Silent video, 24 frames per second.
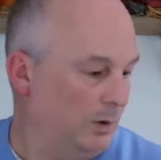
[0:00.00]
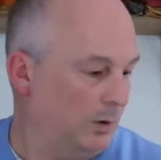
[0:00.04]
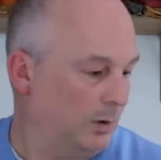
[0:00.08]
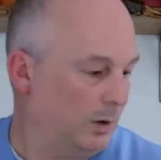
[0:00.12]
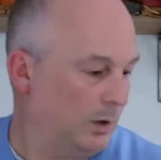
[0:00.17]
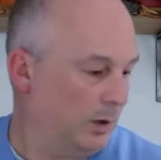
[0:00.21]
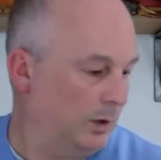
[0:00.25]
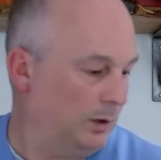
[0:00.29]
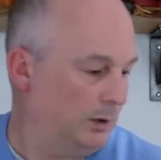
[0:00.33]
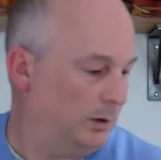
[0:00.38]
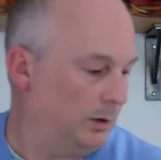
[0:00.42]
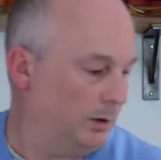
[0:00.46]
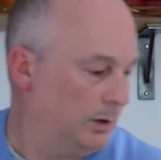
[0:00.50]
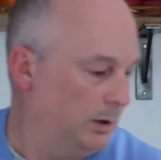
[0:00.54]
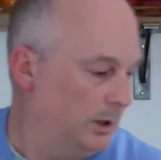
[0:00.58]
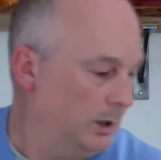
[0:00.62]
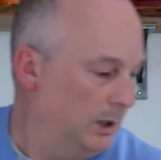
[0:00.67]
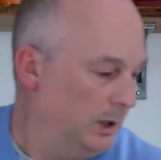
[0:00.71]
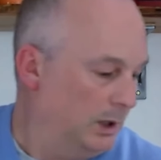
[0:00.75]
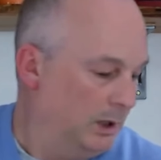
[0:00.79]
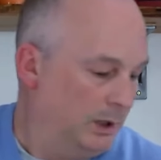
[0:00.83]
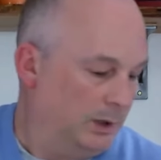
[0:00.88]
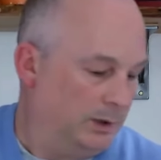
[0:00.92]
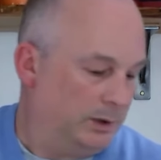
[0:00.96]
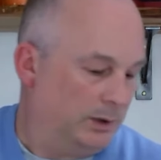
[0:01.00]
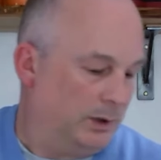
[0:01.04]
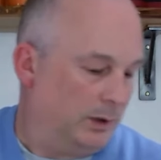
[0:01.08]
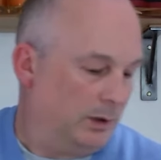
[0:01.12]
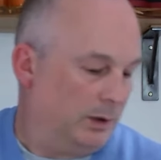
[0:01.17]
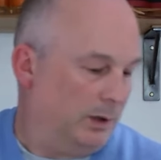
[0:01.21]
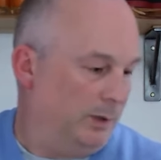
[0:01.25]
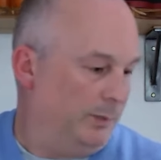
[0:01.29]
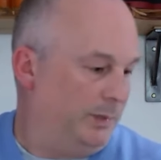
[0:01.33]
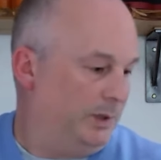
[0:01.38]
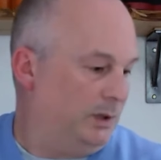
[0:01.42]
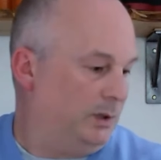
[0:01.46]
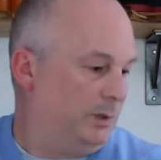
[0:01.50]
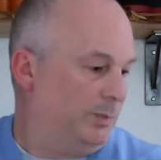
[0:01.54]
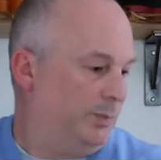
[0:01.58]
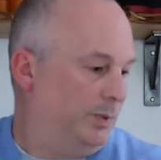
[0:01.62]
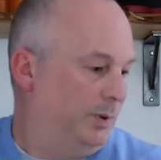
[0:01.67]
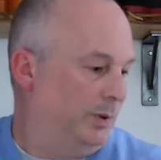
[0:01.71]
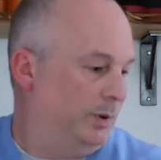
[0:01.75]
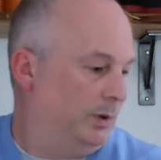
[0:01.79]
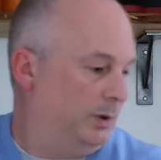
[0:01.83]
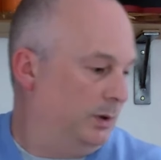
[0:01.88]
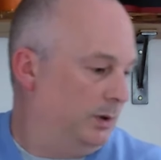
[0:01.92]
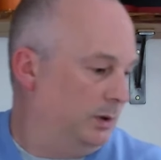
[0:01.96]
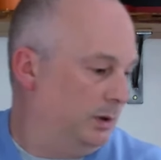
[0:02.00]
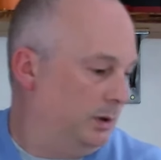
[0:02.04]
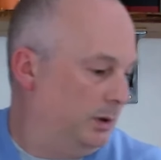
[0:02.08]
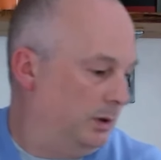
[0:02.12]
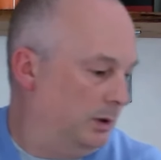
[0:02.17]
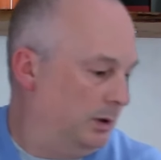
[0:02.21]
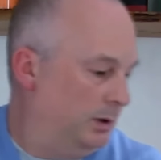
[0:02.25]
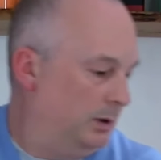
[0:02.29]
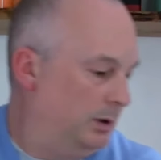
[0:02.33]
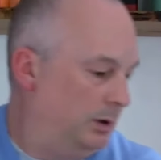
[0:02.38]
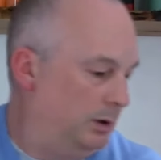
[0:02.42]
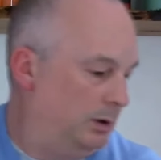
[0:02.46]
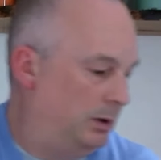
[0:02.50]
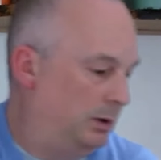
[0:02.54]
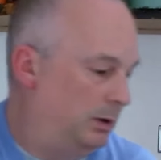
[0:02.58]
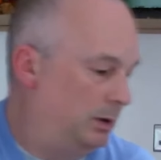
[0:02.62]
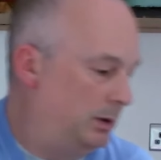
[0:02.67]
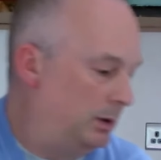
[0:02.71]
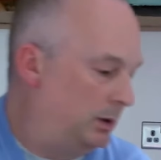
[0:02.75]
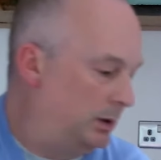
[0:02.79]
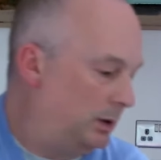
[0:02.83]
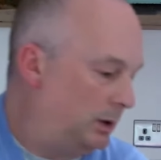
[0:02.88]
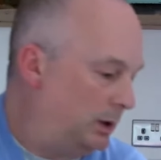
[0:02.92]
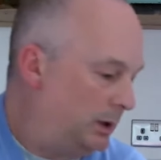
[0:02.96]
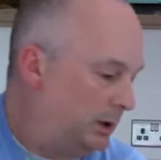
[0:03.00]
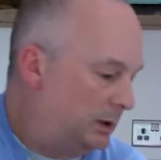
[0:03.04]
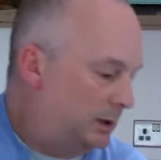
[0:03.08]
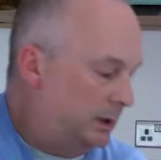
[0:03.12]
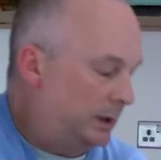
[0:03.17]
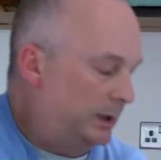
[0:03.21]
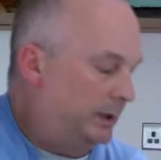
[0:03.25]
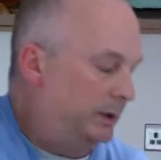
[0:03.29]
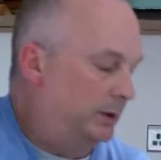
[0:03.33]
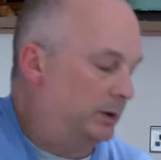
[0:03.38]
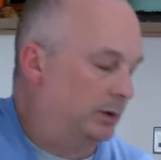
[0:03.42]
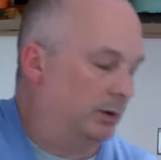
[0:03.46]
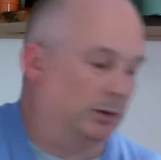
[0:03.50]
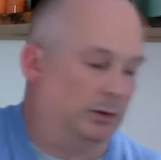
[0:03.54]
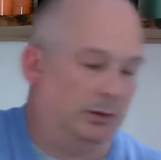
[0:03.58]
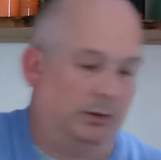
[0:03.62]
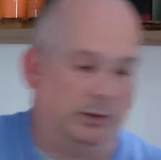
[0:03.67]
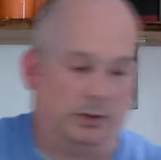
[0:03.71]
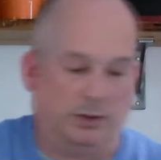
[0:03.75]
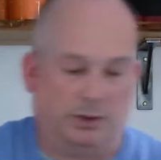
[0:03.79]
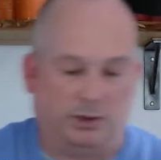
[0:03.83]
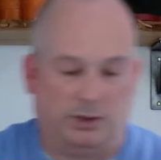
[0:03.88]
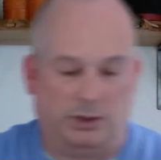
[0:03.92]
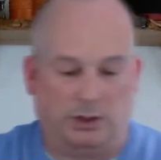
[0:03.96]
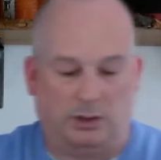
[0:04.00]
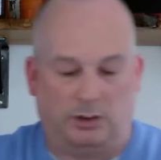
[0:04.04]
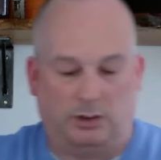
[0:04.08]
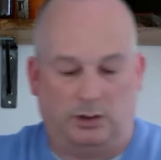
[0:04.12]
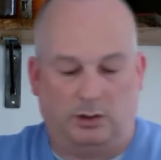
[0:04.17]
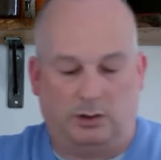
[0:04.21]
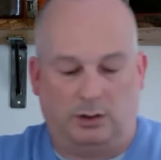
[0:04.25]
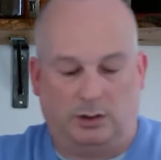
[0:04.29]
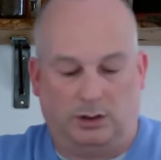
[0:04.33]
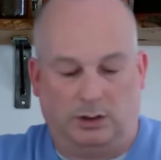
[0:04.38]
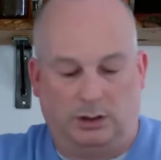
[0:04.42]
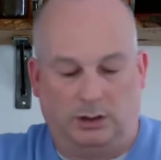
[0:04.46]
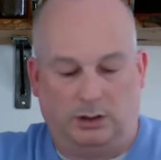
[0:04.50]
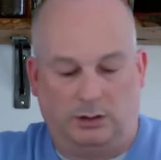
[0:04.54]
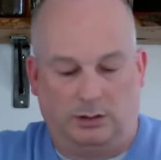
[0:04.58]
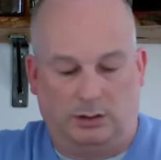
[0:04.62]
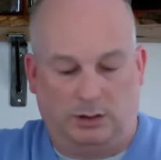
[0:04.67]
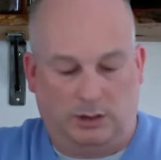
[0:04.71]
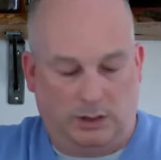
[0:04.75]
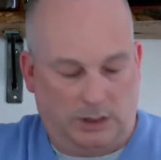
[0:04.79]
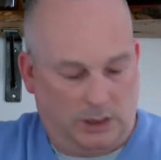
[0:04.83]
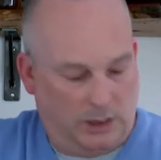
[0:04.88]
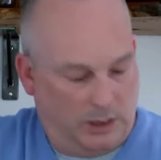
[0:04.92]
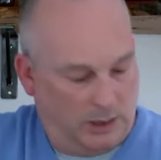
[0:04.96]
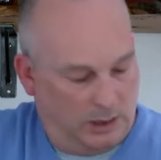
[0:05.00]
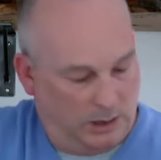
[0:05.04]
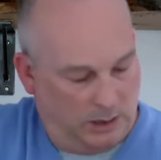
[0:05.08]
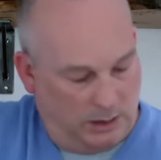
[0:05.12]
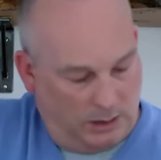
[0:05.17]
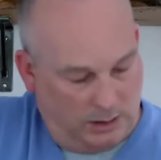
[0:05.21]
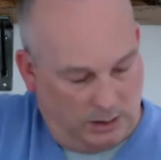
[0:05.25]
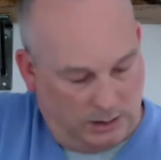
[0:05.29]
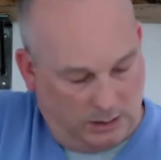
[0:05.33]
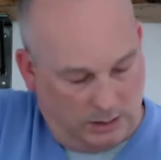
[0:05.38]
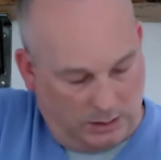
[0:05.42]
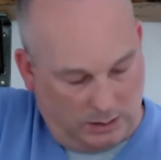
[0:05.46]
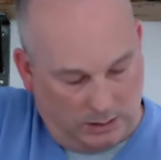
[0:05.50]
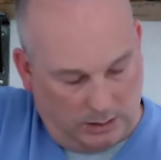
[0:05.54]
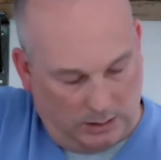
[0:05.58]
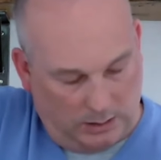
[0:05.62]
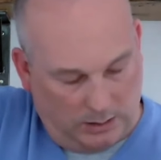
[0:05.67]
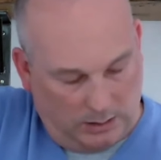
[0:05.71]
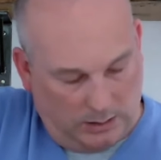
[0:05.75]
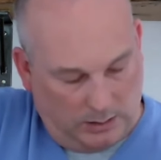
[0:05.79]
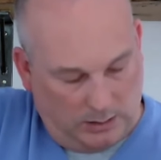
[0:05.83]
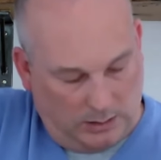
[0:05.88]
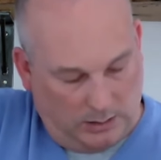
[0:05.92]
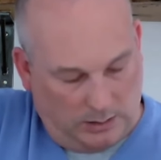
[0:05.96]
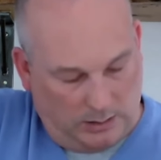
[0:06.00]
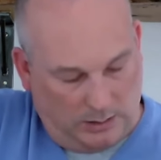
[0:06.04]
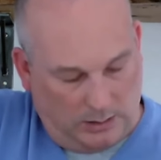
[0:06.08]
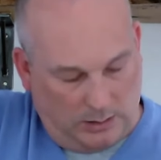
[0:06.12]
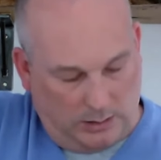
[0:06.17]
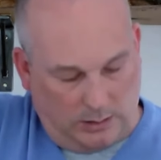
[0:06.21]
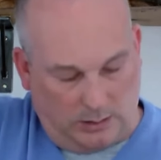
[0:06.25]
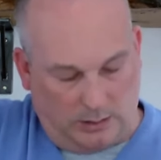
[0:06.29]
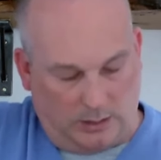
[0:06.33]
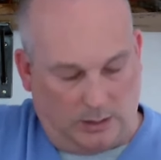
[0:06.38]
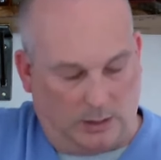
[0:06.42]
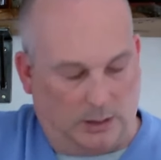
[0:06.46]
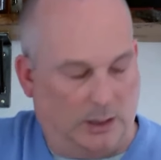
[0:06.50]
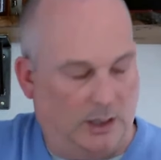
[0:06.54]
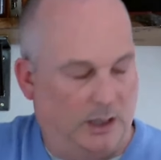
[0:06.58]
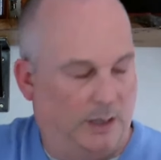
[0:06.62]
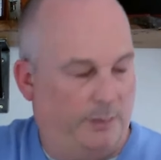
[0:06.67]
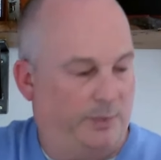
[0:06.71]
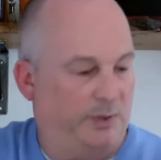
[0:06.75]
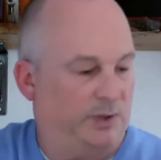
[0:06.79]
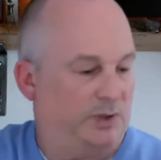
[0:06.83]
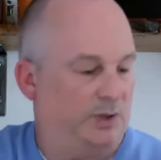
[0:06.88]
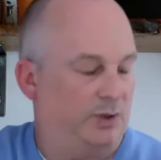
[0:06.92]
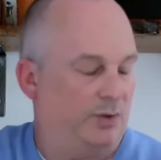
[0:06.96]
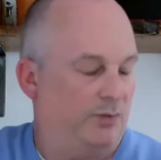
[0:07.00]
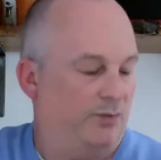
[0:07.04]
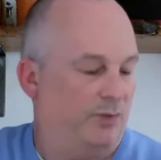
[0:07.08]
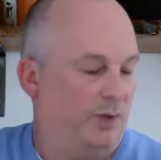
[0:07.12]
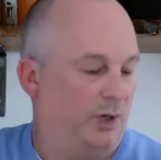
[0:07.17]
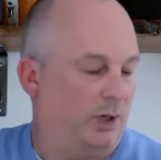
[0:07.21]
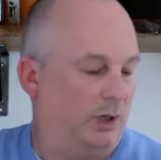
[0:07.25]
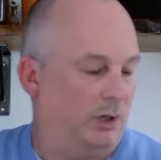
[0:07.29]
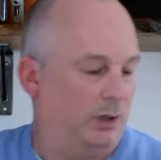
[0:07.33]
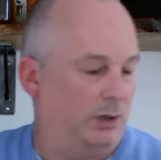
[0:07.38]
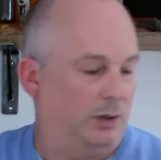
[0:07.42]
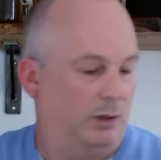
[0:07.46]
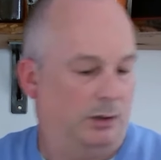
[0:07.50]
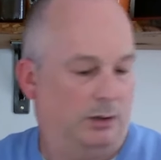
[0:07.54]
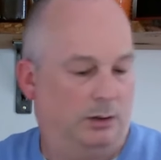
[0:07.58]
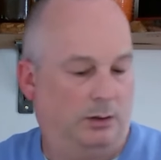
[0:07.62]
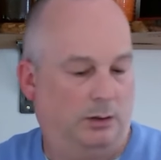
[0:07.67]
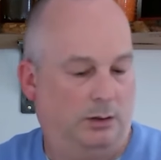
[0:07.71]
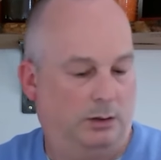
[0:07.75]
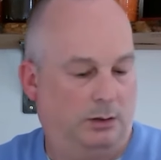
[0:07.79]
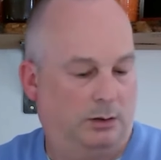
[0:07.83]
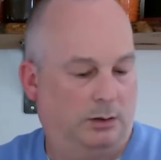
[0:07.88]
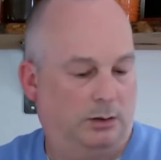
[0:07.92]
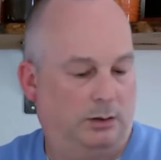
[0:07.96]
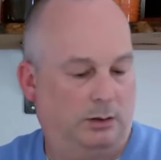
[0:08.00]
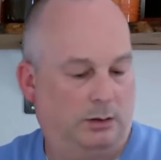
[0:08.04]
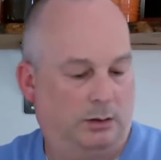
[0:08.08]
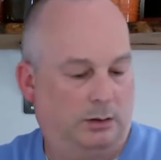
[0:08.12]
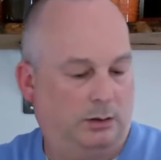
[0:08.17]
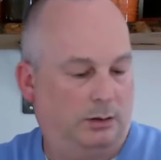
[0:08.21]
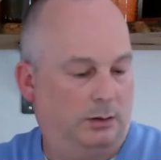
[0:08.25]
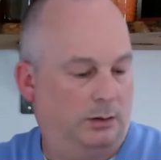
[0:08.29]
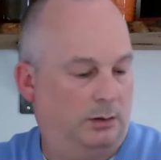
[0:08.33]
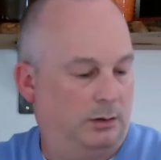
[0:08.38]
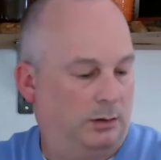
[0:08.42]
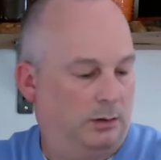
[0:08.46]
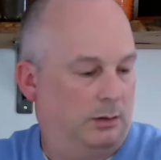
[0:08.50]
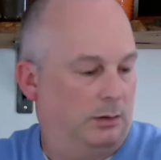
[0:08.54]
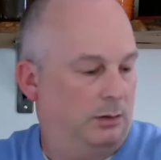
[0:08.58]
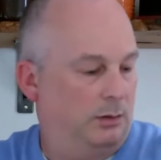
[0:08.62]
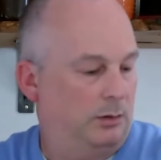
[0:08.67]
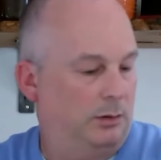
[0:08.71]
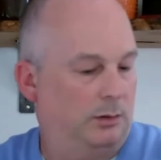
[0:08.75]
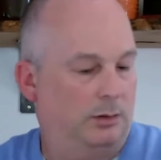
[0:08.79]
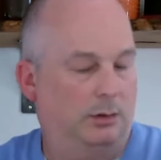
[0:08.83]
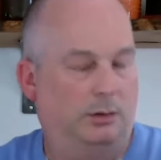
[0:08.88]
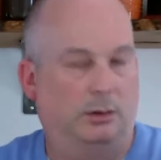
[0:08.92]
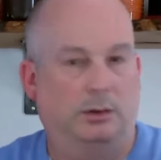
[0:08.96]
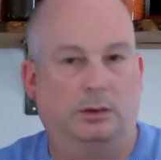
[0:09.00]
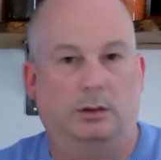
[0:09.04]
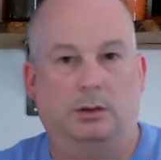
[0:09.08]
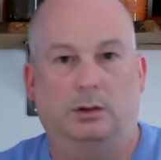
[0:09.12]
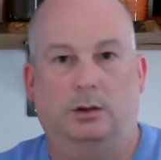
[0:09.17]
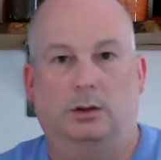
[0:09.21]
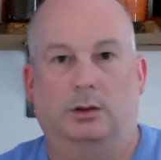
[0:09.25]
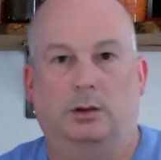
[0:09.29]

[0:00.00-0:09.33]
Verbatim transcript: Okay, so let me just put this lens on to show you that you don't need an aperture ring to